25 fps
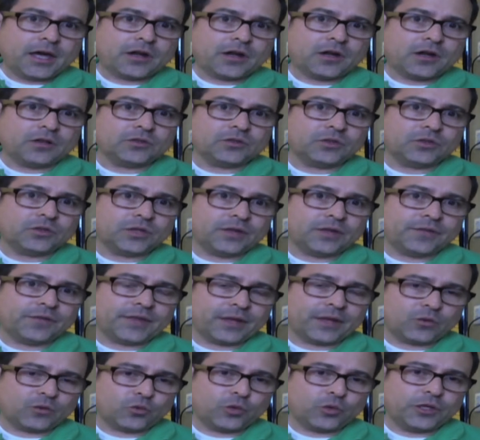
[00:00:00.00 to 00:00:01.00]
also giving
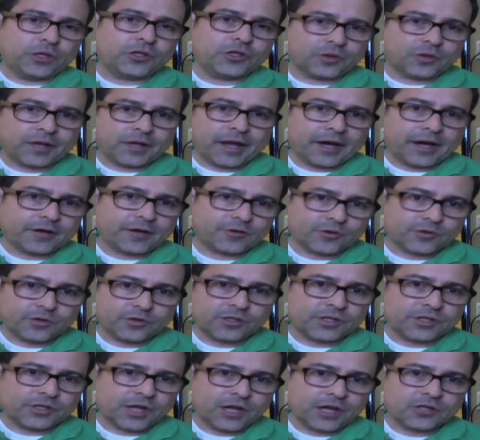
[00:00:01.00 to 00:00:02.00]
that regional
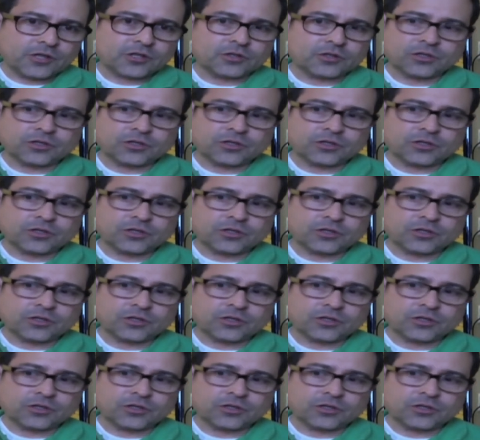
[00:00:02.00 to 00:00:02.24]
characterization.